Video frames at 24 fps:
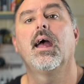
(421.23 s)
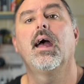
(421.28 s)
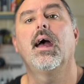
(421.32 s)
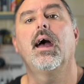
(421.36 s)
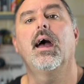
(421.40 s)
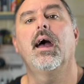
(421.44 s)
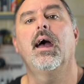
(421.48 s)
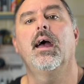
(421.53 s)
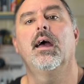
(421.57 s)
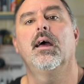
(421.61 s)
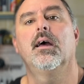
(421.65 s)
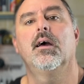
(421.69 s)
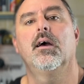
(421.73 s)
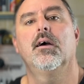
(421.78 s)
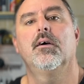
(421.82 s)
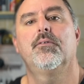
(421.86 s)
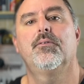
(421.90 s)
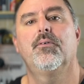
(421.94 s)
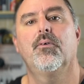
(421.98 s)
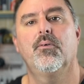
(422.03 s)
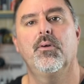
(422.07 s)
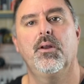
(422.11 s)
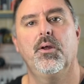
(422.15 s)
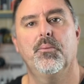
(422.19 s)

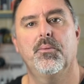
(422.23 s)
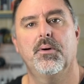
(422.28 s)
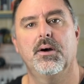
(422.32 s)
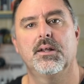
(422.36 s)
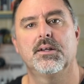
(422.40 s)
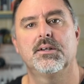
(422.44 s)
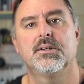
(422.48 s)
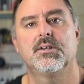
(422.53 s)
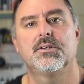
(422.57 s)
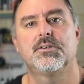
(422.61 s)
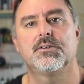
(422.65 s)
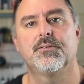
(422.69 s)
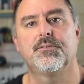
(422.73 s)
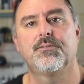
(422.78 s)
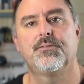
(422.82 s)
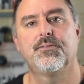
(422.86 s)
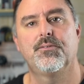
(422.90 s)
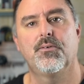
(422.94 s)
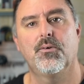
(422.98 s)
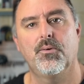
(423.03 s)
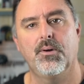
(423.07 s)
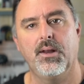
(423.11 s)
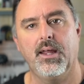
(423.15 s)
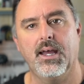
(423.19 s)
41 to
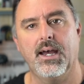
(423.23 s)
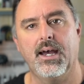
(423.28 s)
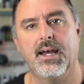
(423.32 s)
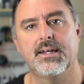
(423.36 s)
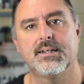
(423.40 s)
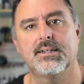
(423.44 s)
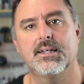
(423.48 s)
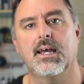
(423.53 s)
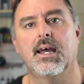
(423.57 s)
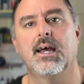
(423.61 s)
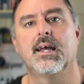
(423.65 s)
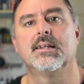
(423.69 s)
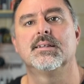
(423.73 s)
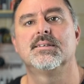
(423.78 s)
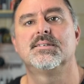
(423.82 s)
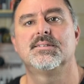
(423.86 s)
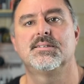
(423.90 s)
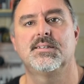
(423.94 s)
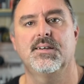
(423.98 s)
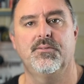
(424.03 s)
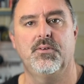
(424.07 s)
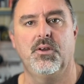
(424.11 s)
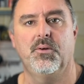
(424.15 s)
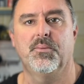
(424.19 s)
48, and
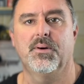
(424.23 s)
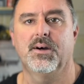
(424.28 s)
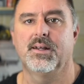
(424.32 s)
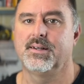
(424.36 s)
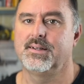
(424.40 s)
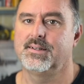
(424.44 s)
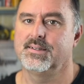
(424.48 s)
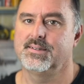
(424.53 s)
71 to